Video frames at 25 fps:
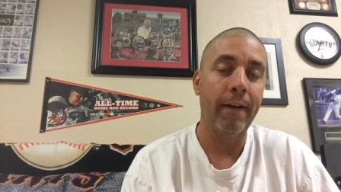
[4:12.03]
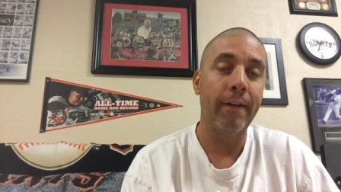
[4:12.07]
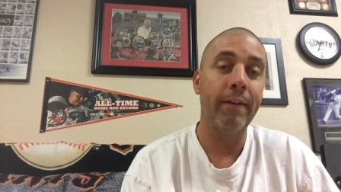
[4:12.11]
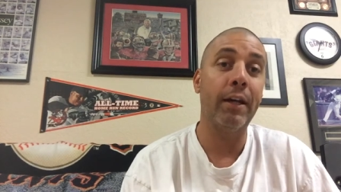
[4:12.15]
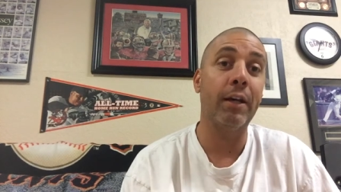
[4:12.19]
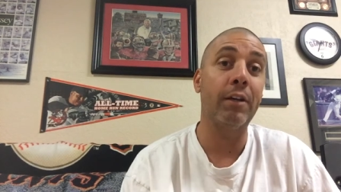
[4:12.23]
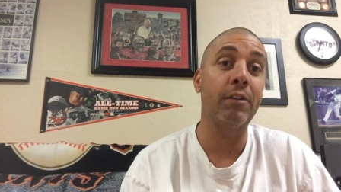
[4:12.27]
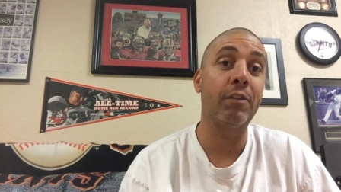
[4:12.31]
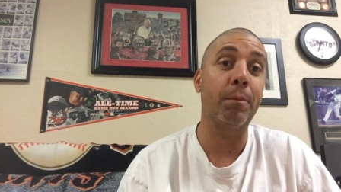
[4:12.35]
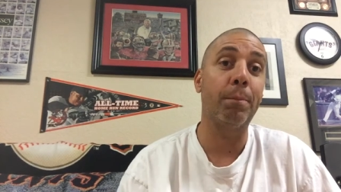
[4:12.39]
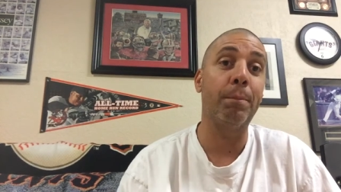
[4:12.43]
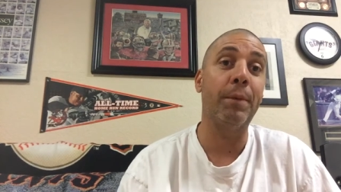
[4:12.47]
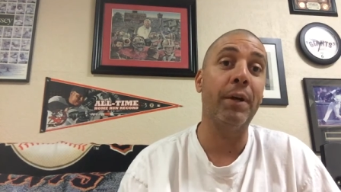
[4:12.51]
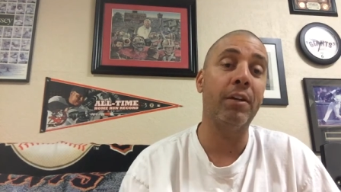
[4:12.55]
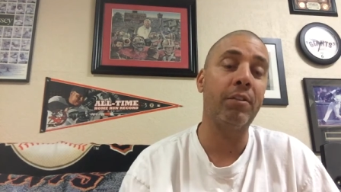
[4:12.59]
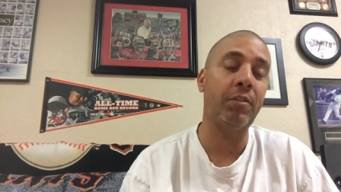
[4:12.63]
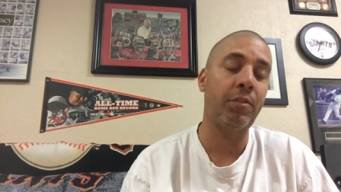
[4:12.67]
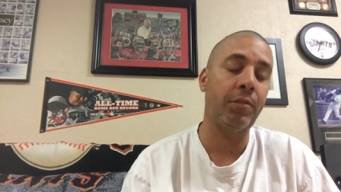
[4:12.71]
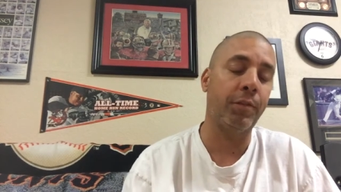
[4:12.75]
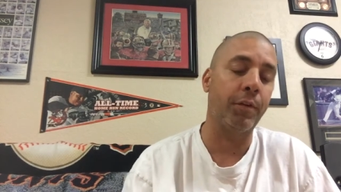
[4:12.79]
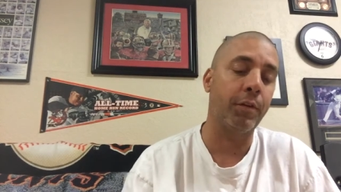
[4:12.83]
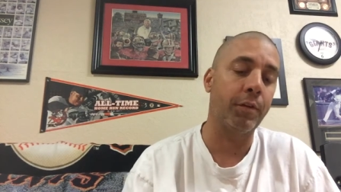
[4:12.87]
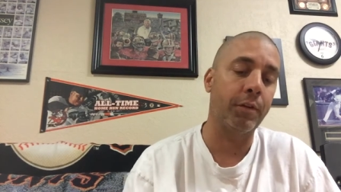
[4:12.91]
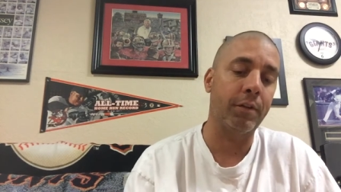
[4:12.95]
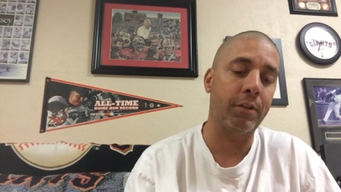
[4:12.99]
That was the best
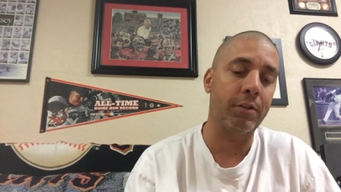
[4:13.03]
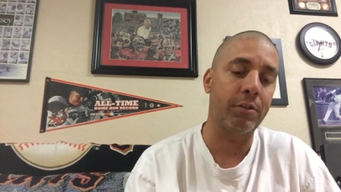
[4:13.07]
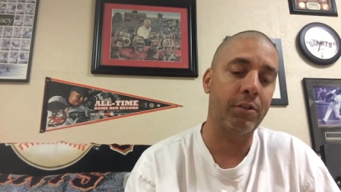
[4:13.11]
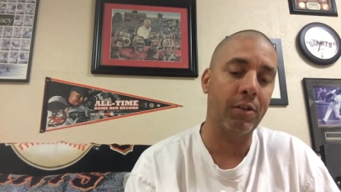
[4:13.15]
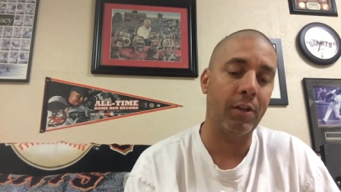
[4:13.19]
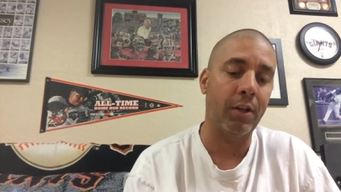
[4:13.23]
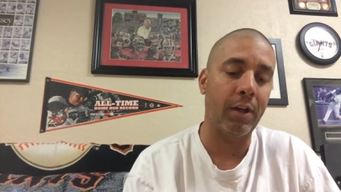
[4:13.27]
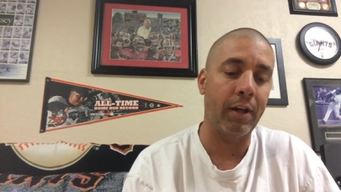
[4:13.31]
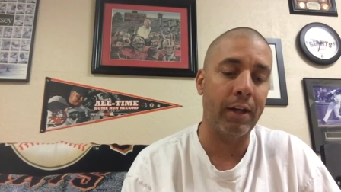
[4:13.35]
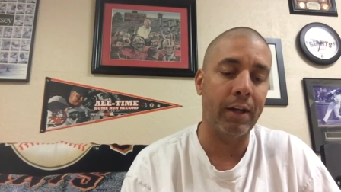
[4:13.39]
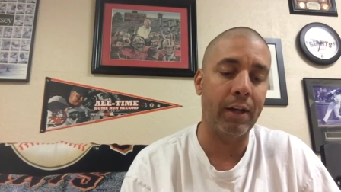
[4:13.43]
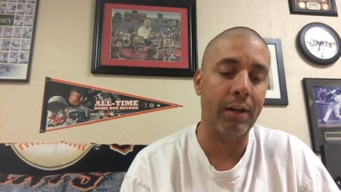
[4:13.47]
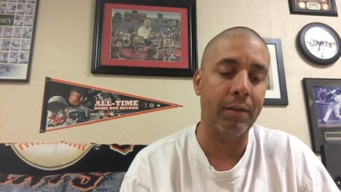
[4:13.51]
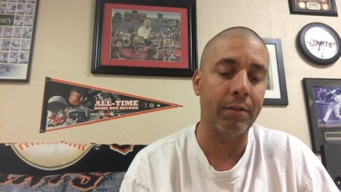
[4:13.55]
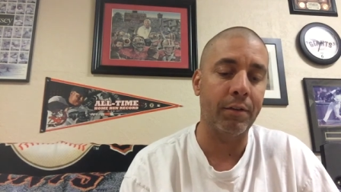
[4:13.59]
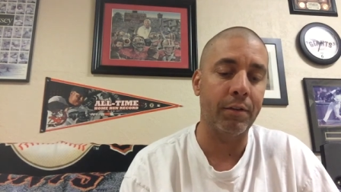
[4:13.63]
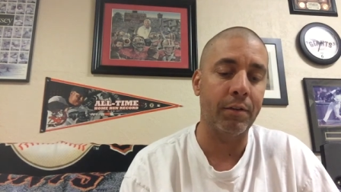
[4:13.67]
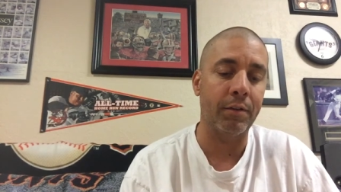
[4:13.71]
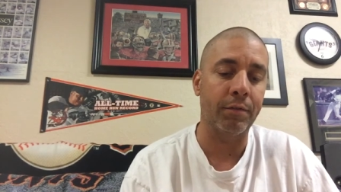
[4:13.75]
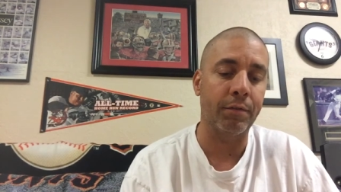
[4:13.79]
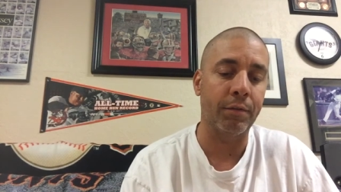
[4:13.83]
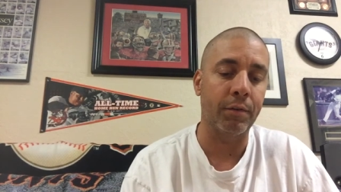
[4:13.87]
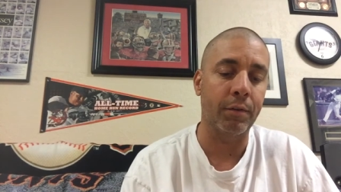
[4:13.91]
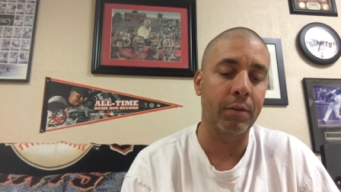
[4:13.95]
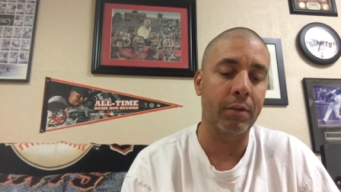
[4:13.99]
Fourth of July ever.
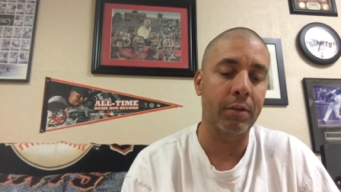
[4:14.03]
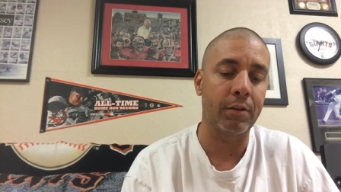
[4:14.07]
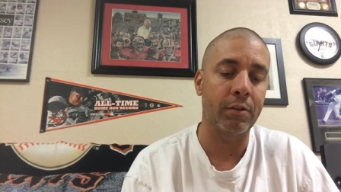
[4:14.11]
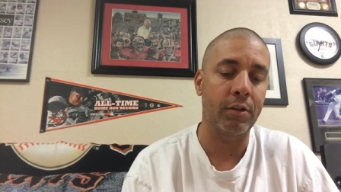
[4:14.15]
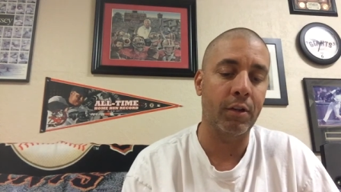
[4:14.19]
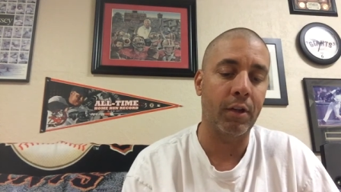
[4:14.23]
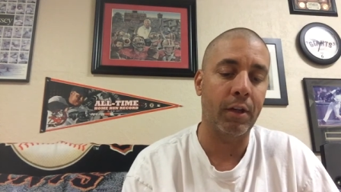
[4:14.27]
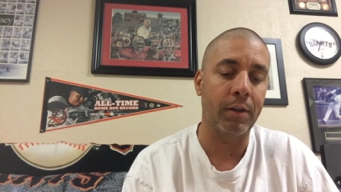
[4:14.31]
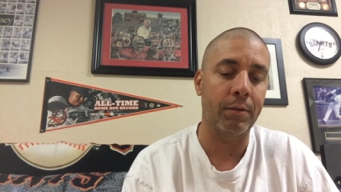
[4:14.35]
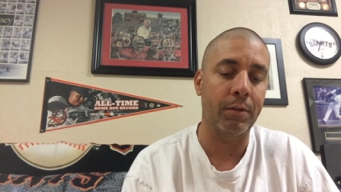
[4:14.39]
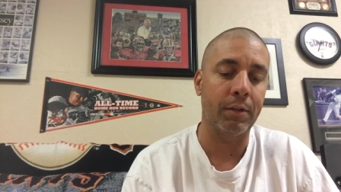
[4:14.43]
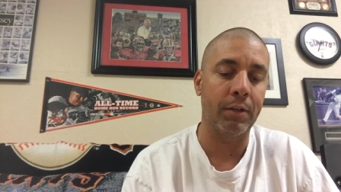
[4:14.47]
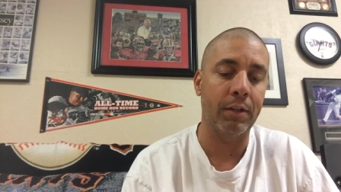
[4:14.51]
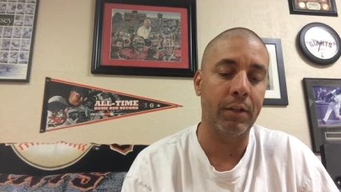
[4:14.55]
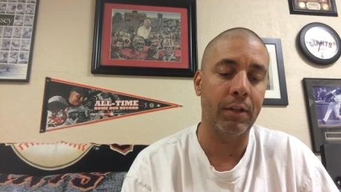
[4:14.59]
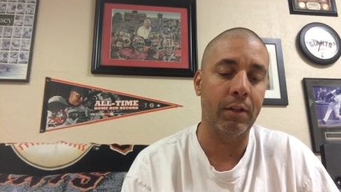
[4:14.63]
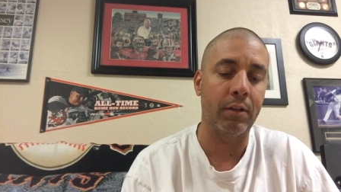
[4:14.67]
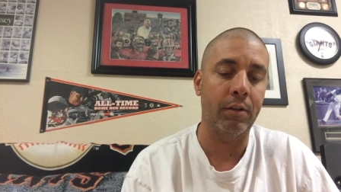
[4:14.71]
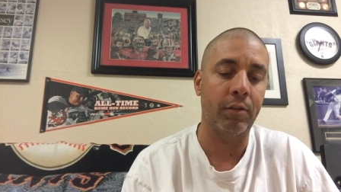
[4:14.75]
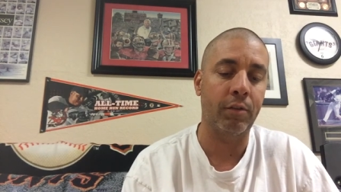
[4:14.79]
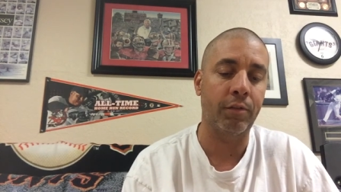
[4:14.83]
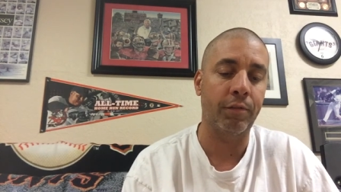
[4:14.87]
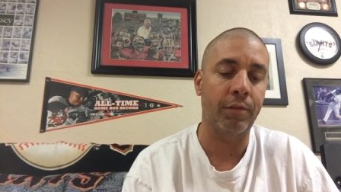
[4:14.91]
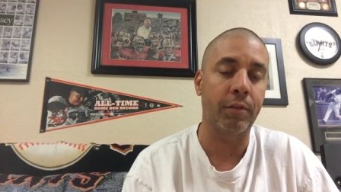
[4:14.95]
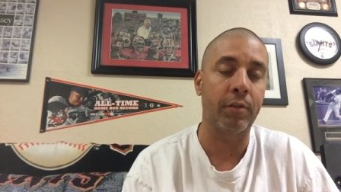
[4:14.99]
The Fourth of July where he hit
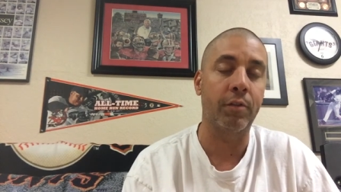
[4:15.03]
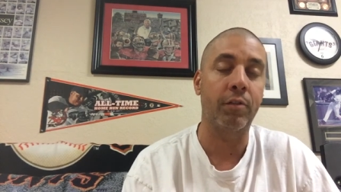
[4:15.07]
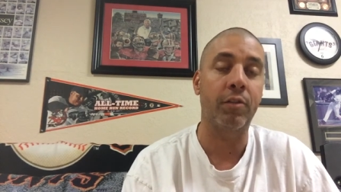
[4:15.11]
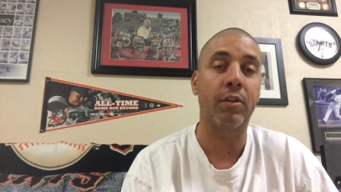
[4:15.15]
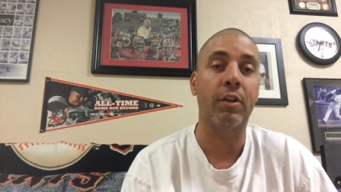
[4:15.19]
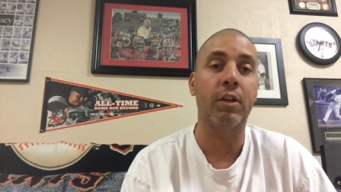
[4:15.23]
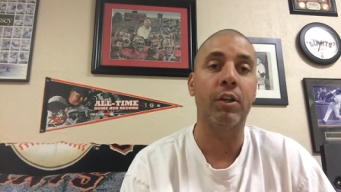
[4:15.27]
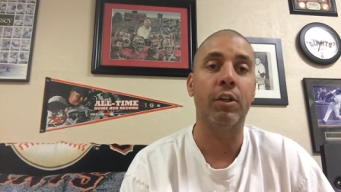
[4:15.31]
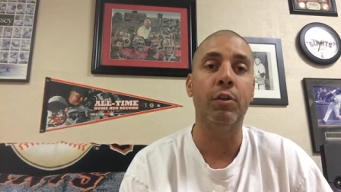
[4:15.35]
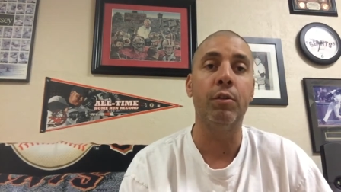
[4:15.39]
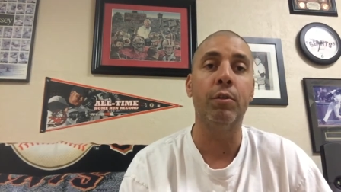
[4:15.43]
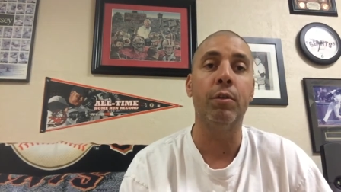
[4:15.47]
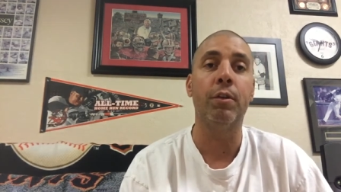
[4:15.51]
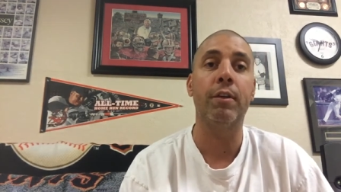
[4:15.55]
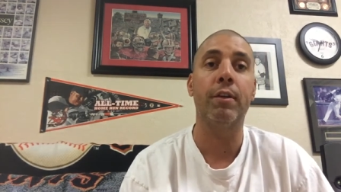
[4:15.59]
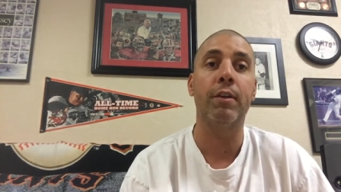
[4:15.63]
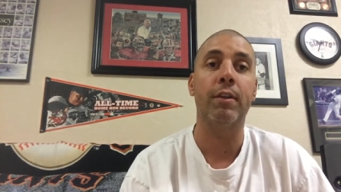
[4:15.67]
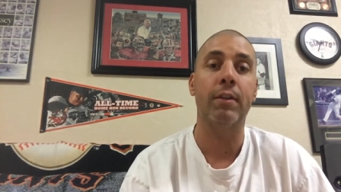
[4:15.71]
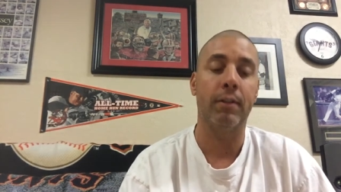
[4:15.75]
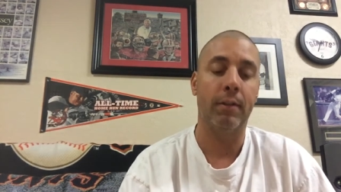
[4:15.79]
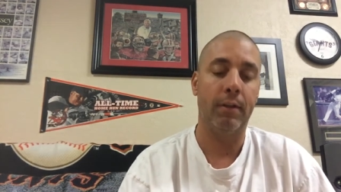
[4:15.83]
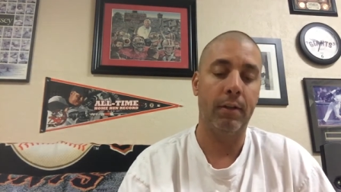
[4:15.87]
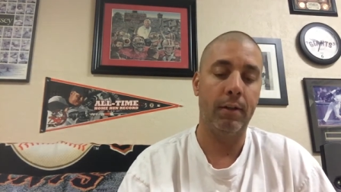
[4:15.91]
his first youth